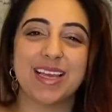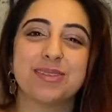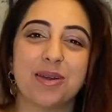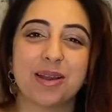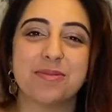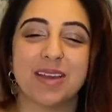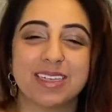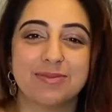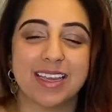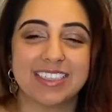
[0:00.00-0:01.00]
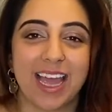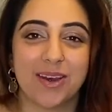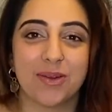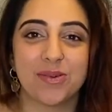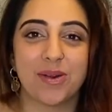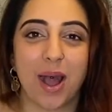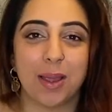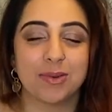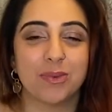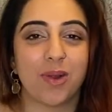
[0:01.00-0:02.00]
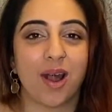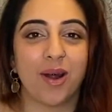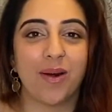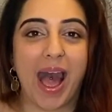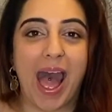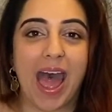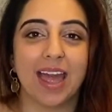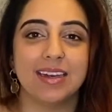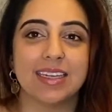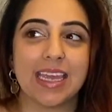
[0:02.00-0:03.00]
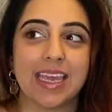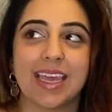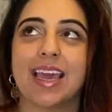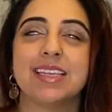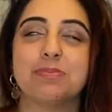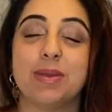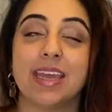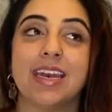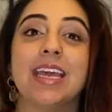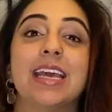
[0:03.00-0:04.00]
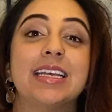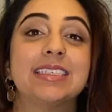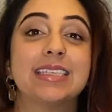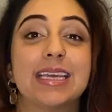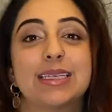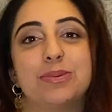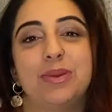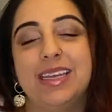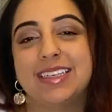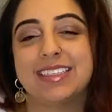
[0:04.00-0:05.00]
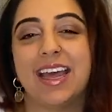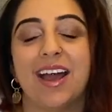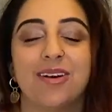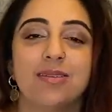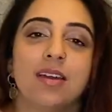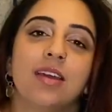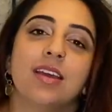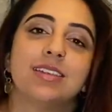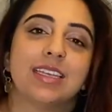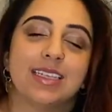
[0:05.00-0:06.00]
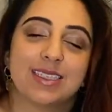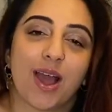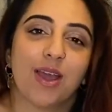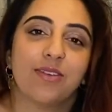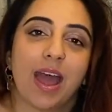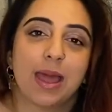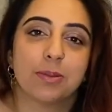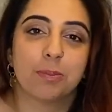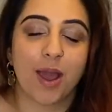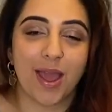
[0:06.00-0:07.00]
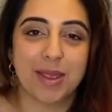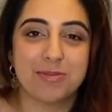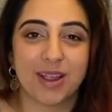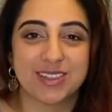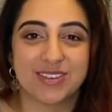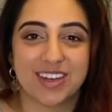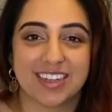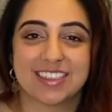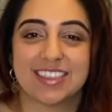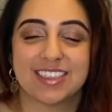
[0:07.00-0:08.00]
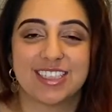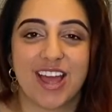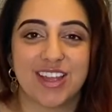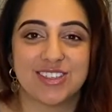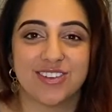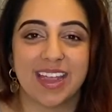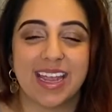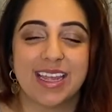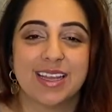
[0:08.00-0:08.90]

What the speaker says: welcome back to my channel. I'm Noelle and it has been 6 weeks now since I've had my breast reduction surgery.